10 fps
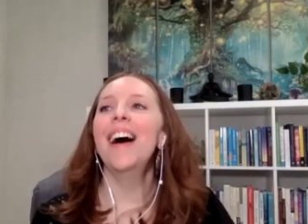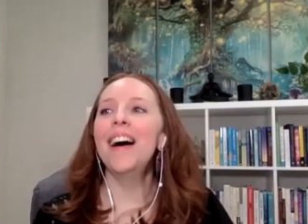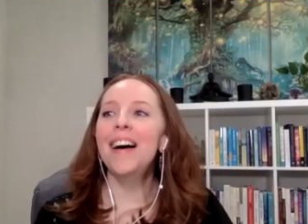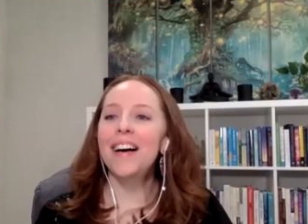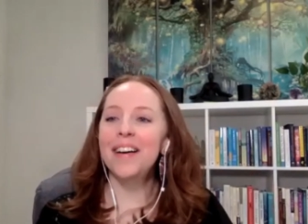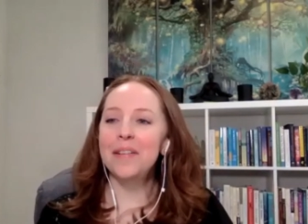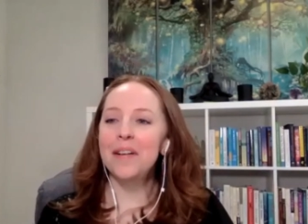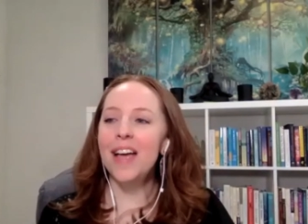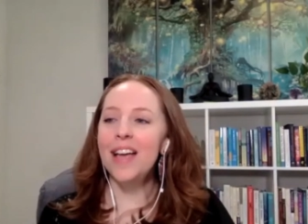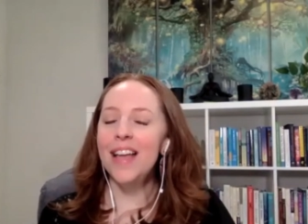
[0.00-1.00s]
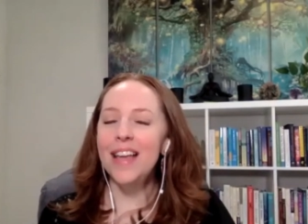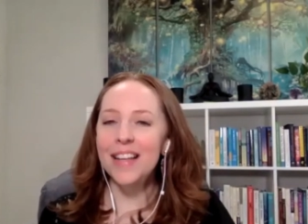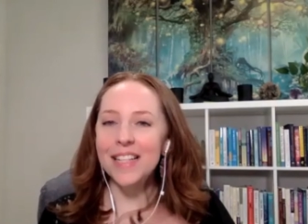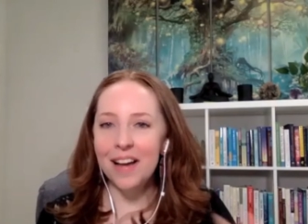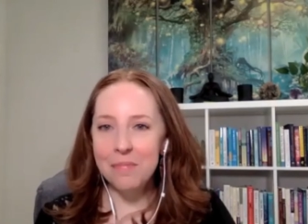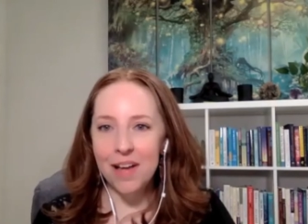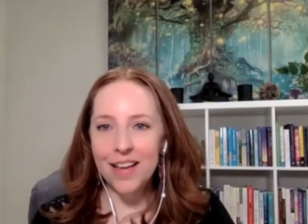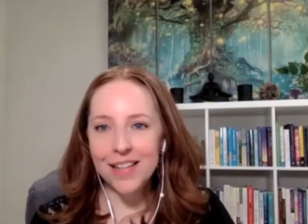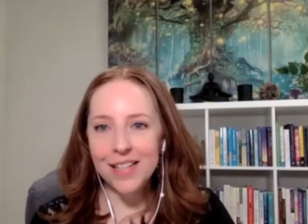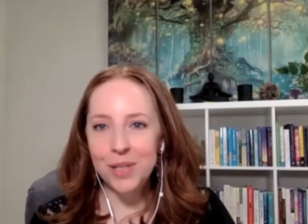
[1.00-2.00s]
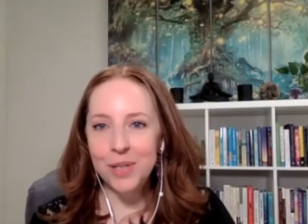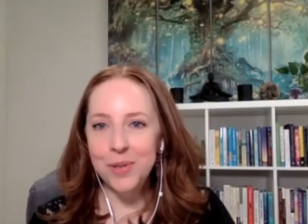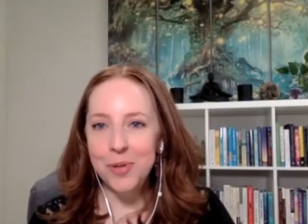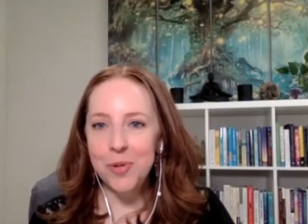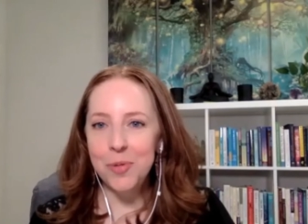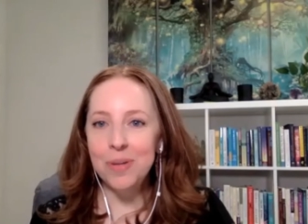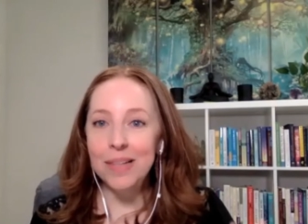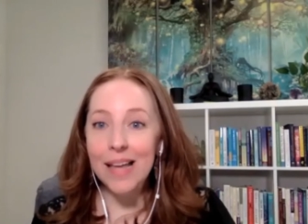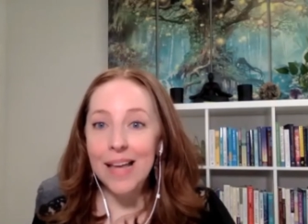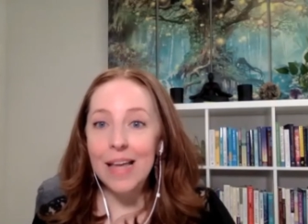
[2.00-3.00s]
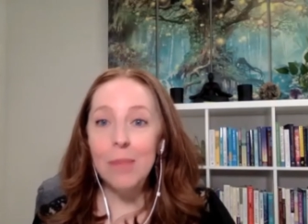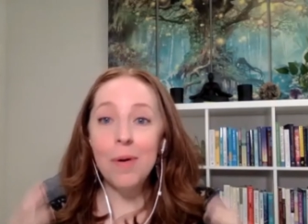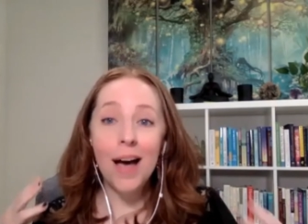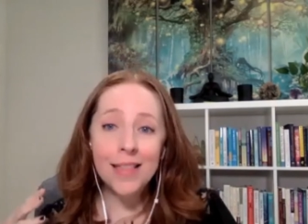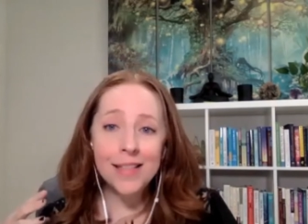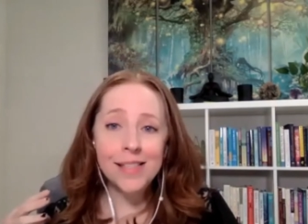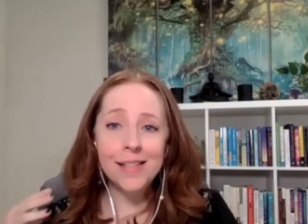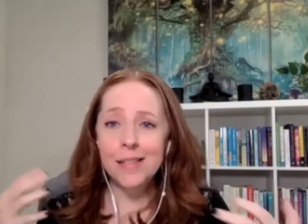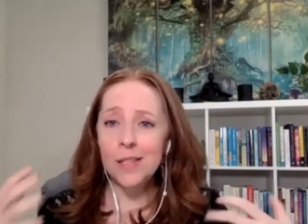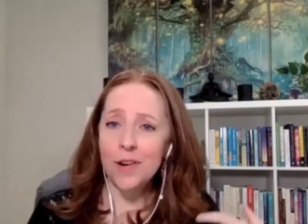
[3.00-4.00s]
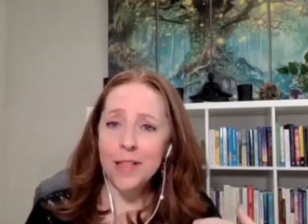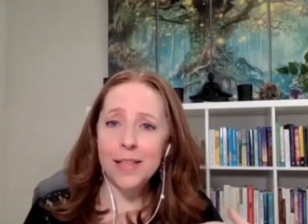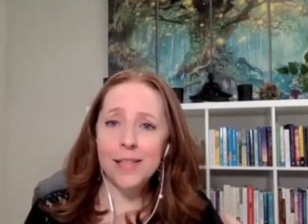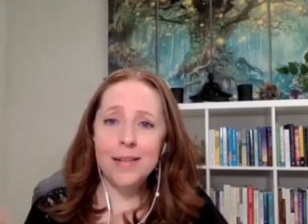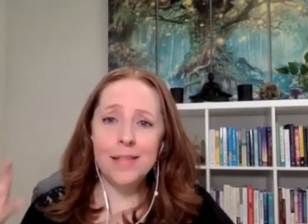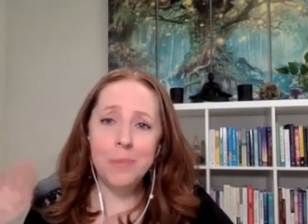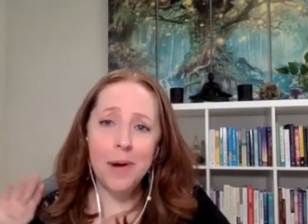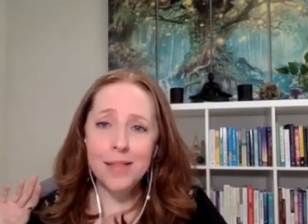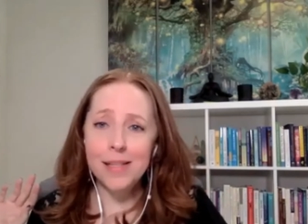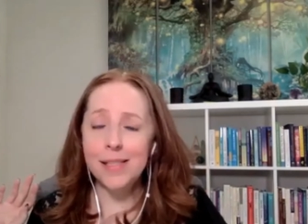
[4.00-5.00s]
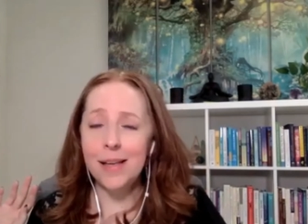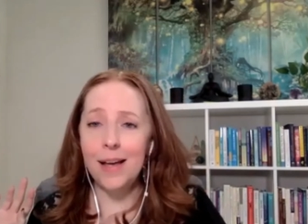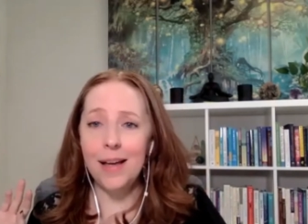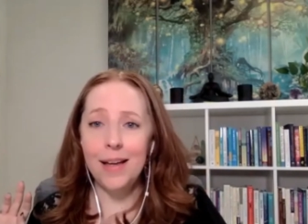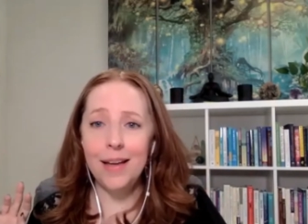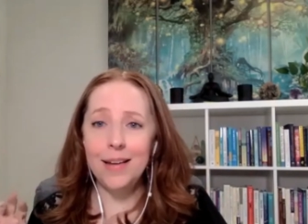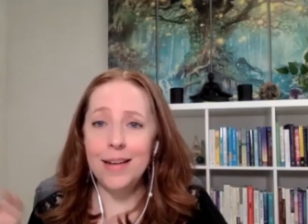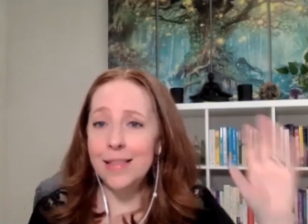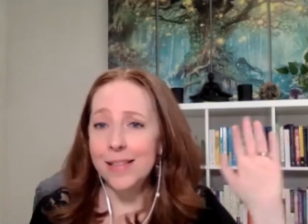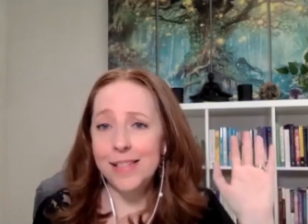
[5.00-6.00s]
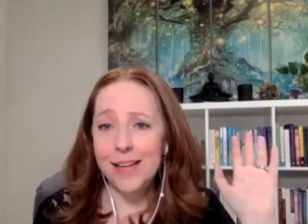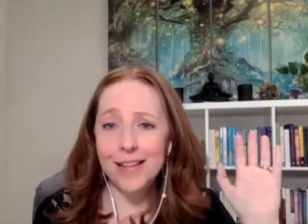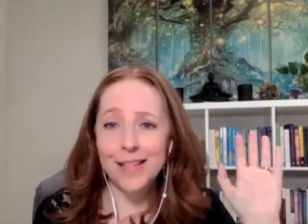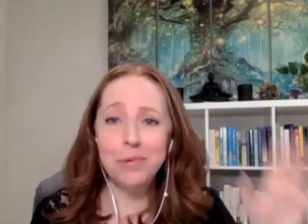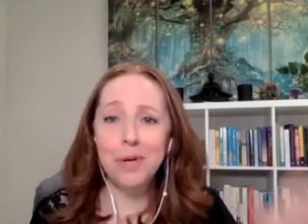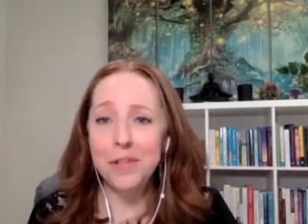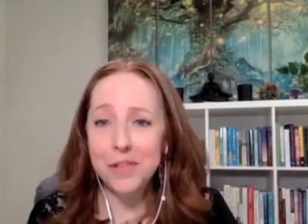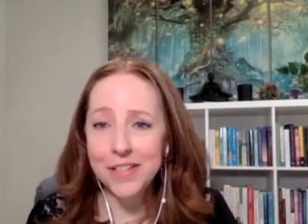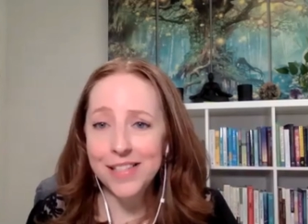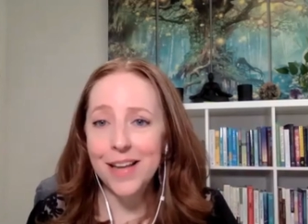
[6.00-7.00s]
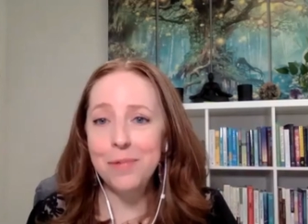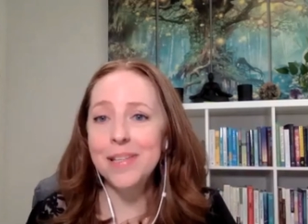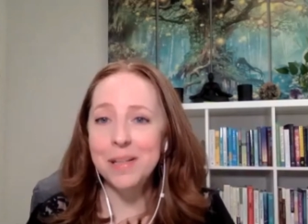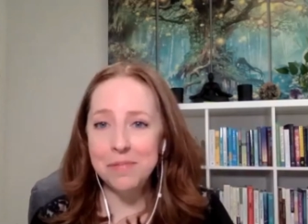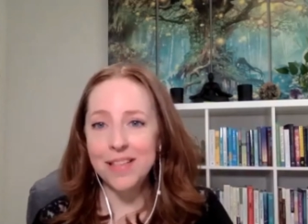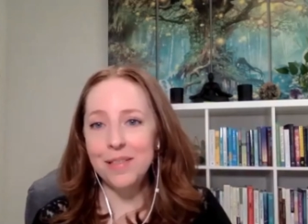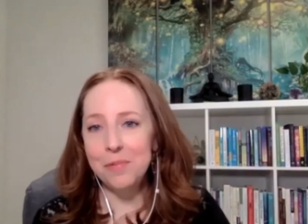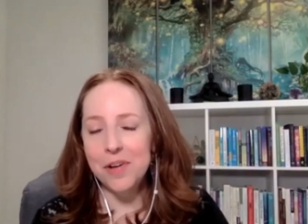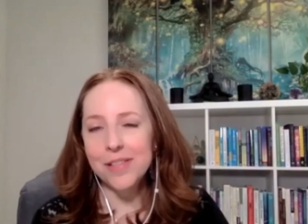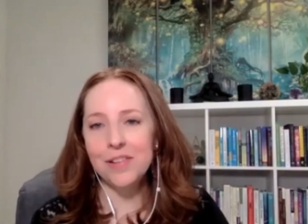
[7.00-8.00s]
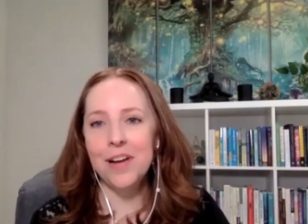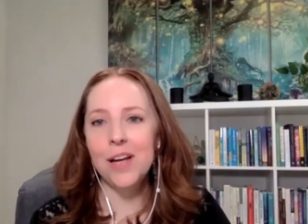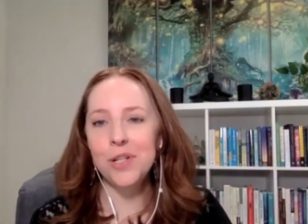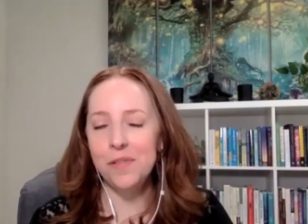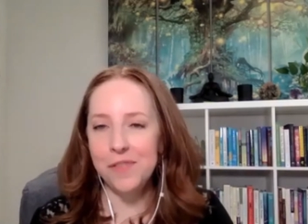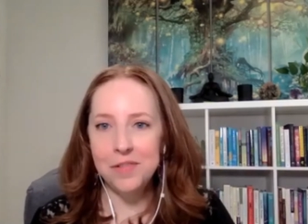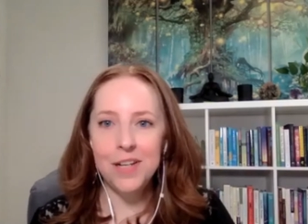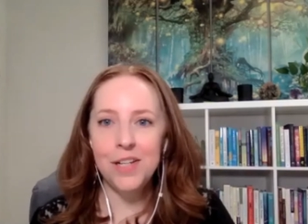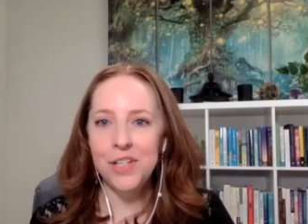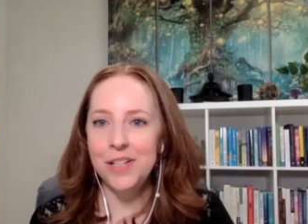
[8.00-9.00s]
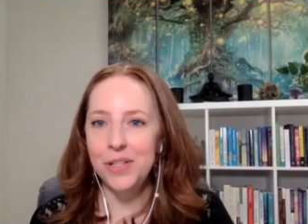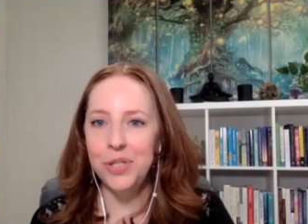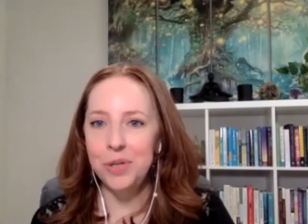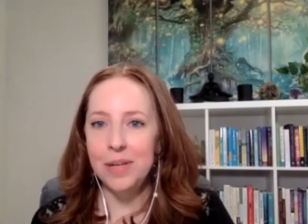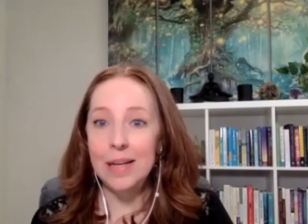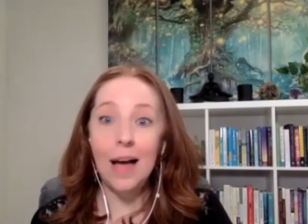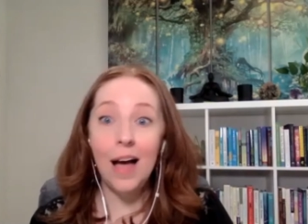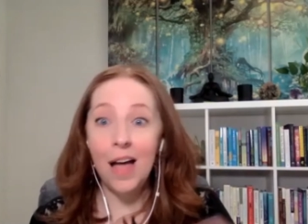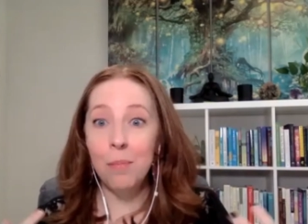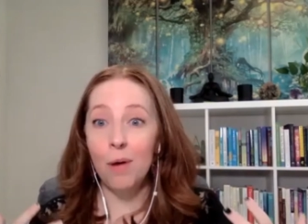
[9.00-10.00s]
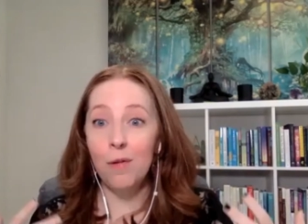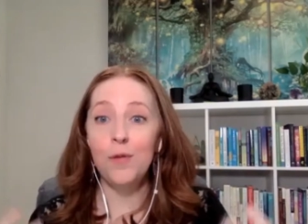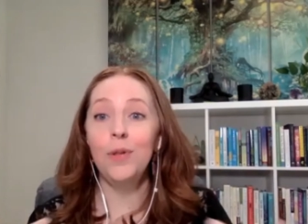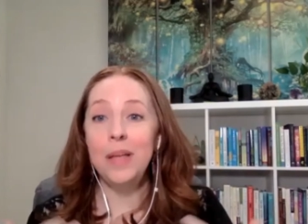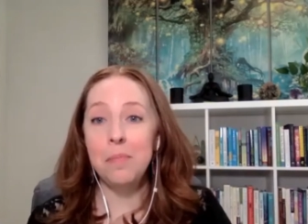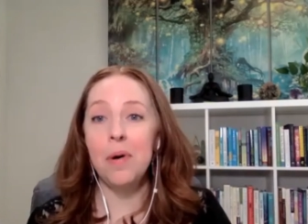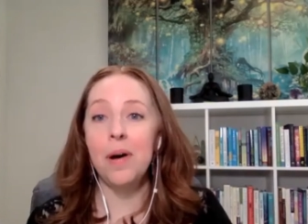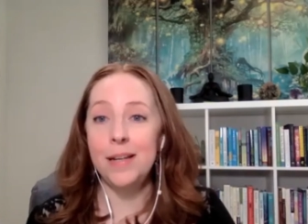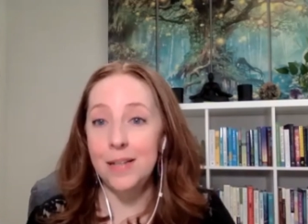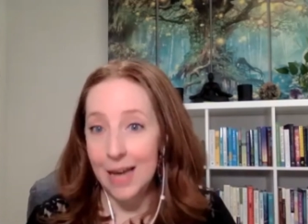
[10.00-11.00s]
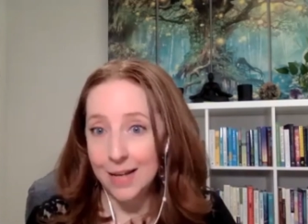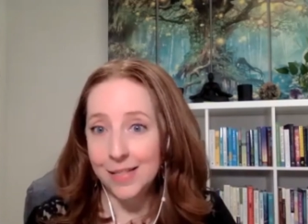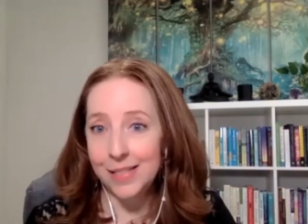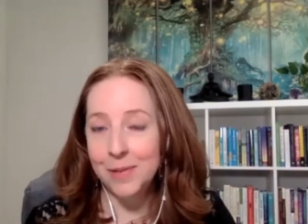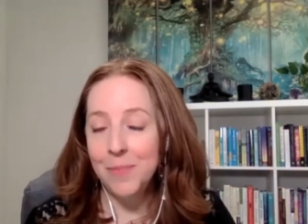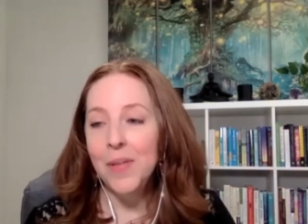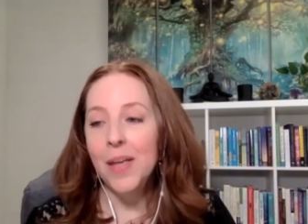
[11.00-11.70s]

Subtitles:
And anytime I get to play behind the scenes, front of the scenes, by the side, in the stands, whatever it looks like, with something that the Wells International Foundation is doing, I am a full embodied yes.